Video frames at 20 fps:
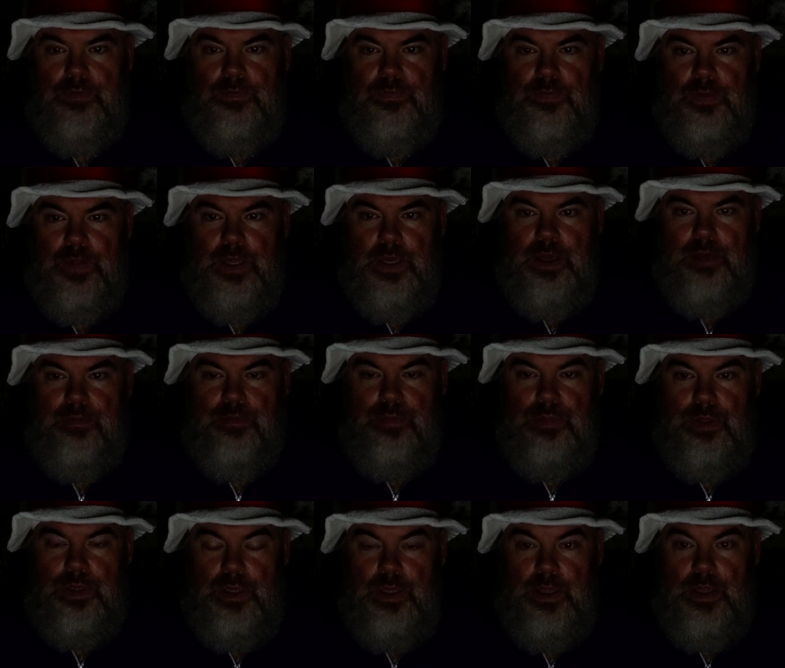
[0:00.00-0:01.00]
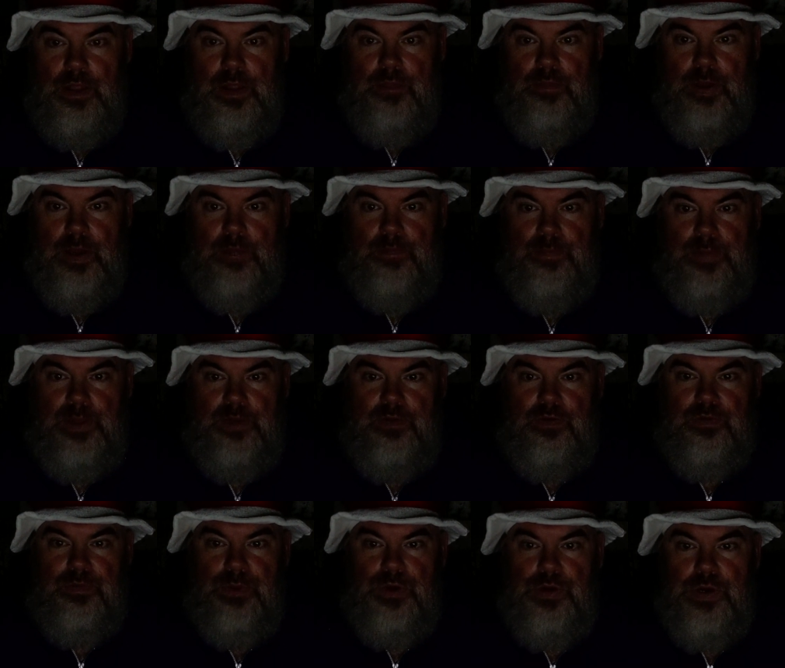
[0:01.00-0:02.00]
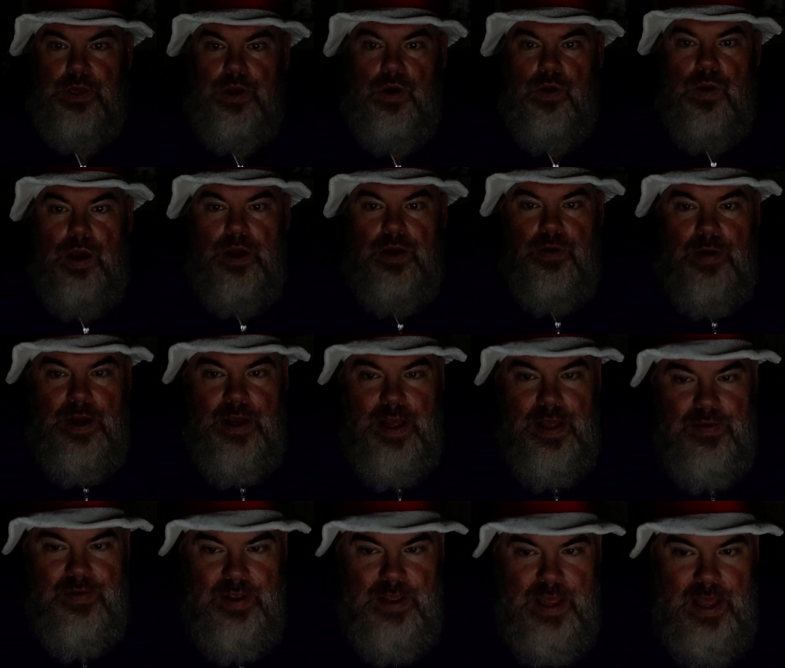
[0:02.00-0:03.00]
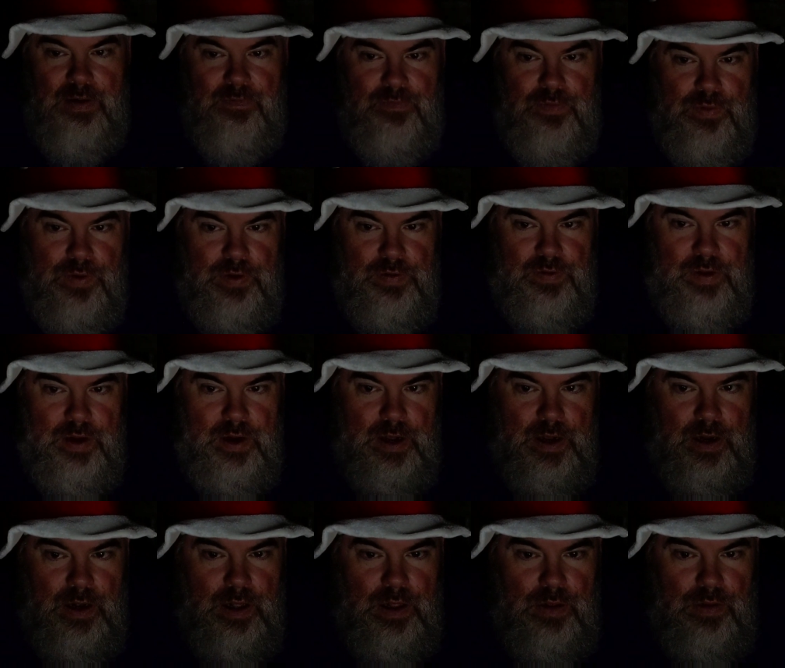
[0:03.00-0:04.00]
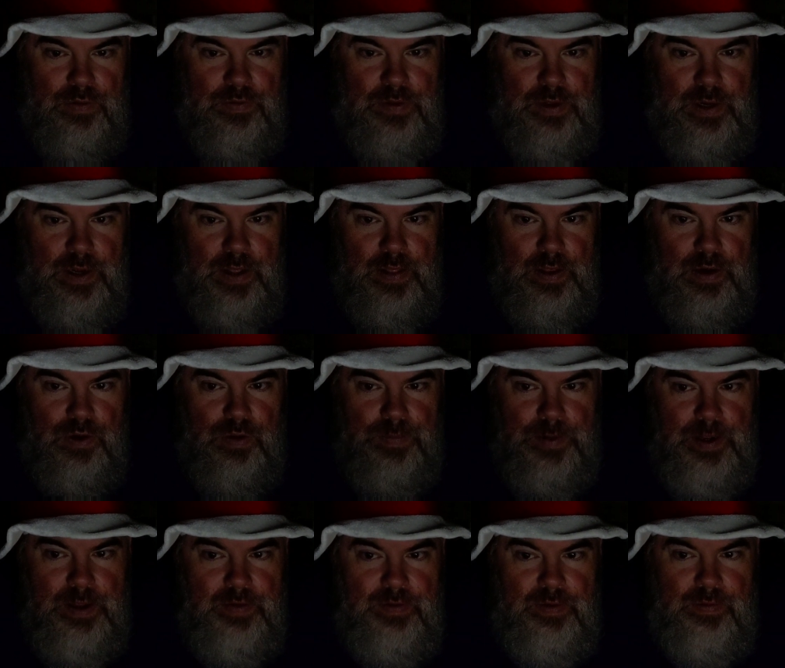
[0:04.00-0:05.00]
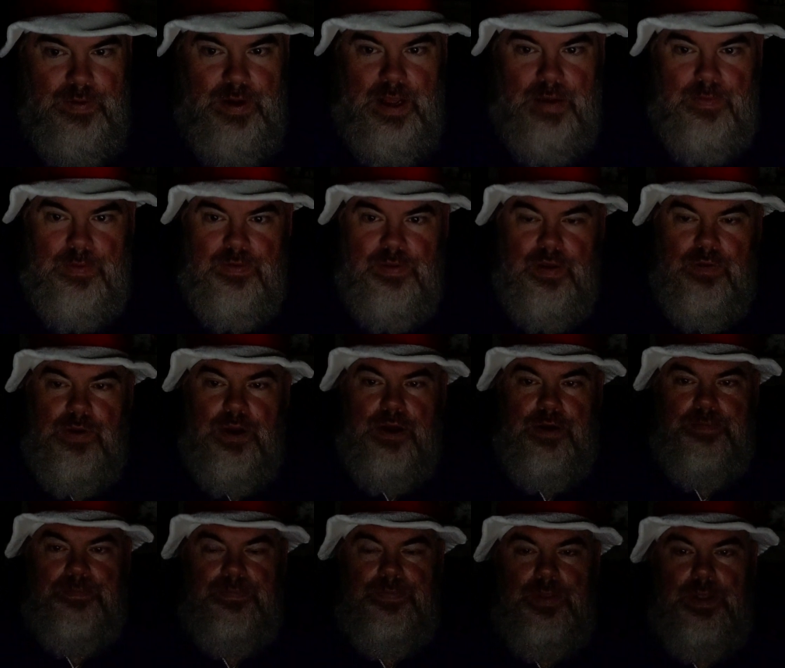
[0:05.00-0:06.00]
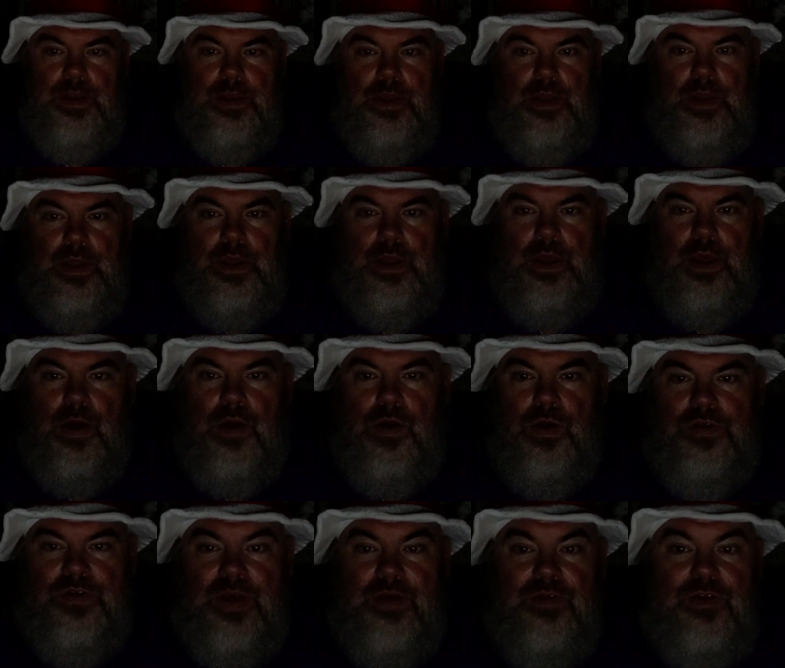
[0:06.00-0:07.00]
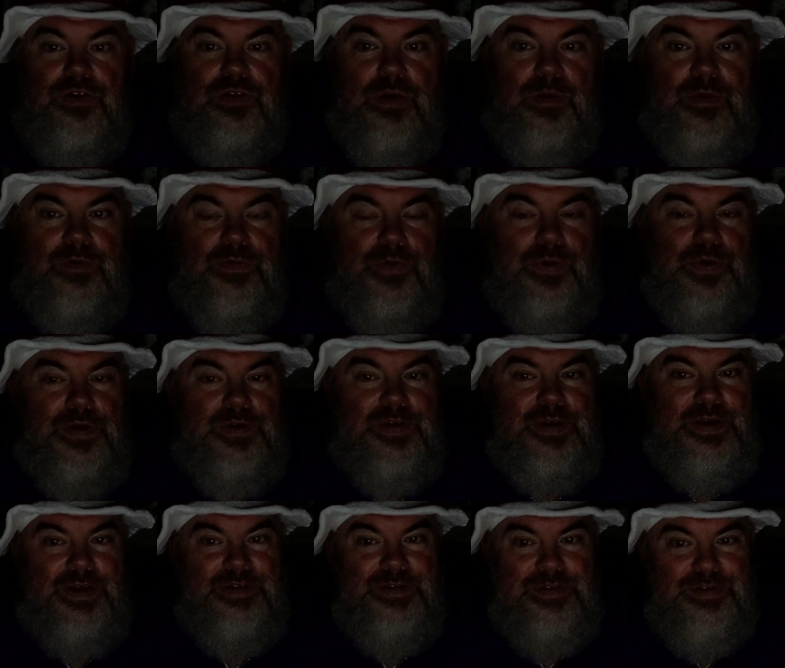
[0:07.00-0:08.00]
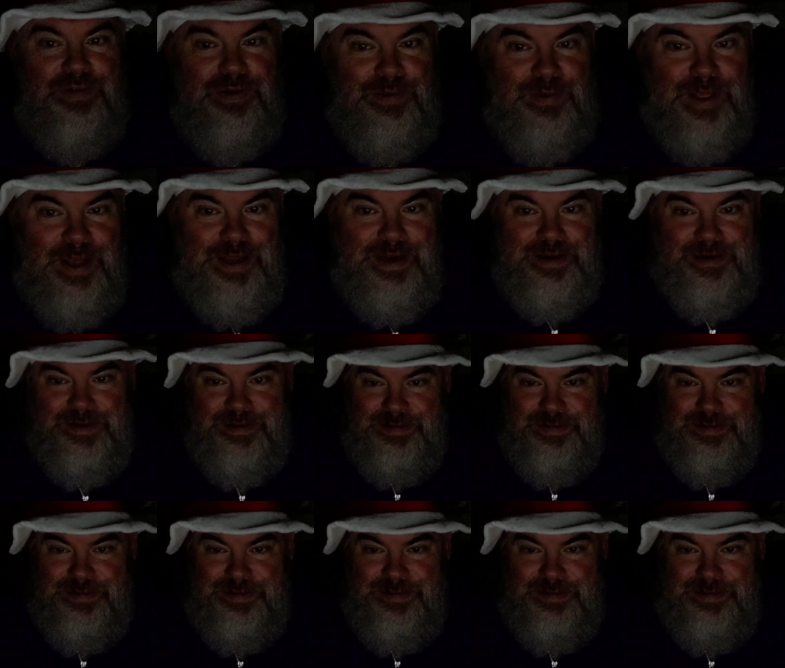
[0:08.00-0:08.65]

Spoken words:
Feel like my picture is blurry. Oh, I know it, because it can't focus on. I'm going to close it and then open it and see what happens. There we go. Oh, it's having trouble focusing because there's no light.